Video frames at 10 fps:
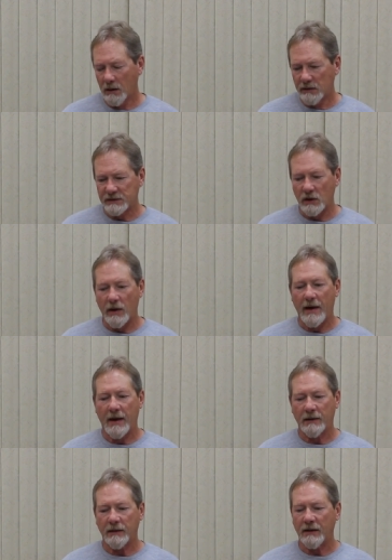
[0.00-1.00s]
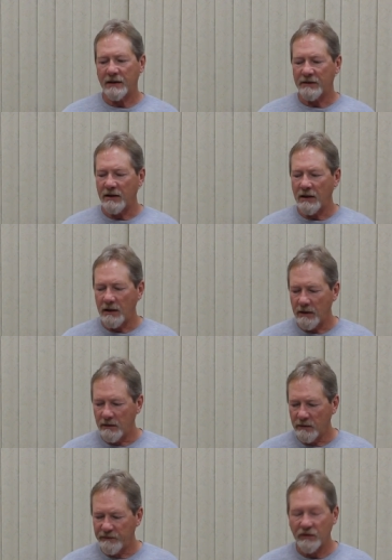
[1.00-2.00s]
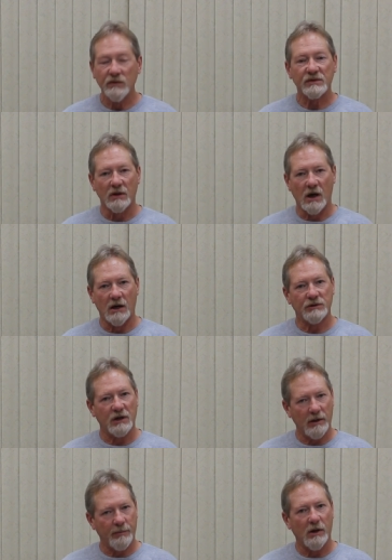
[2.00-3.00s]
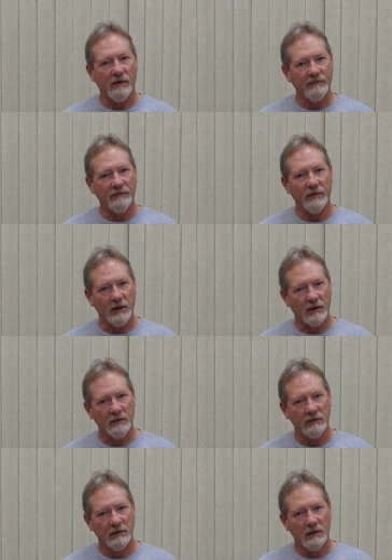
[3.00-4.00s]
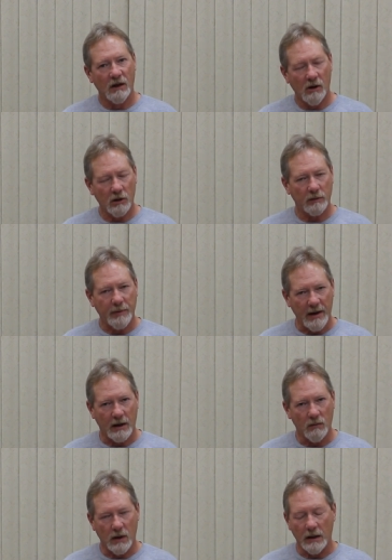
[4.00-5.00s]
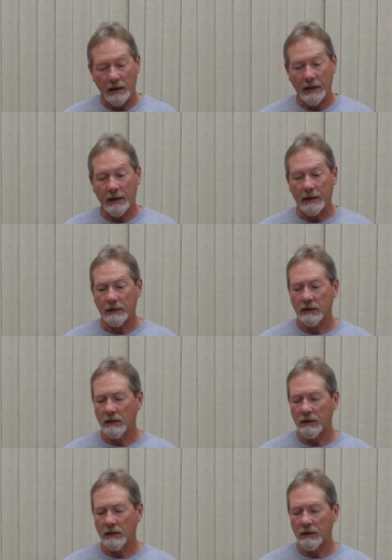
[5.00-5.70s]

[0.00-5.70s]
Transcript: So I had to get the fuselage up off of the hard pack where I land.